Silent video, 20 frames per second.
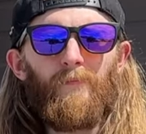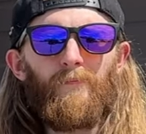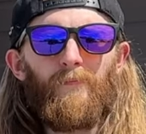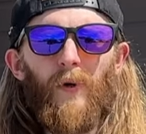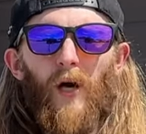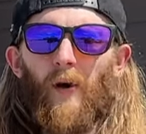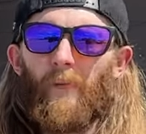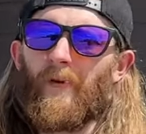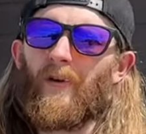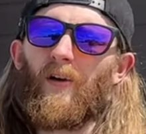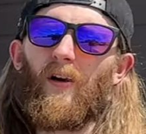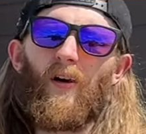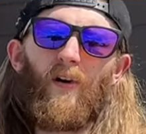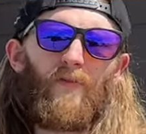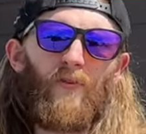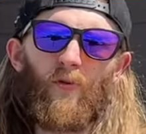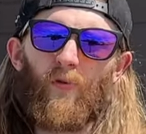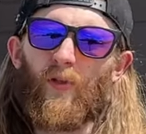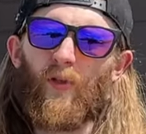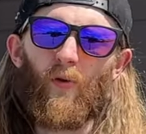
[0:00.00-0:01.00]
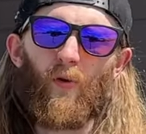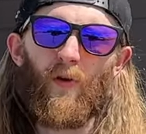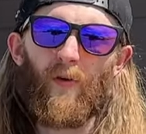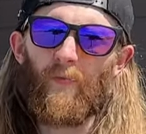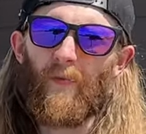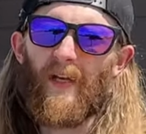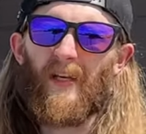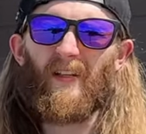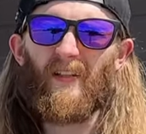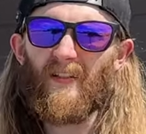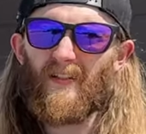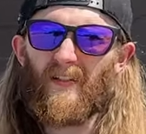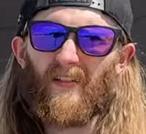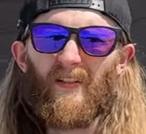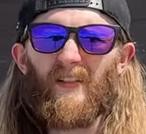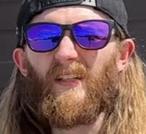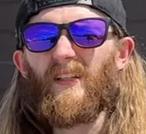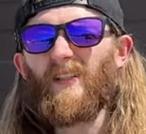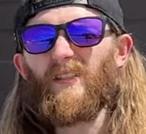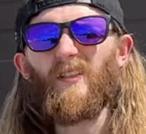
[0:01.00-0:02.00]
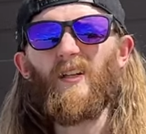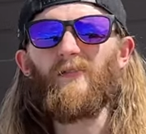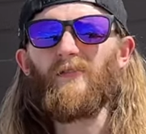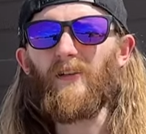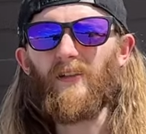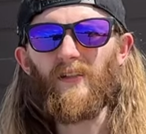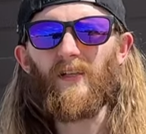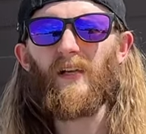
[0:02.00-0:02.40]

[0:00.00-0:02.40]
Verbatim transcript: popping it off, doing quick maintenance, cleaning, stuff like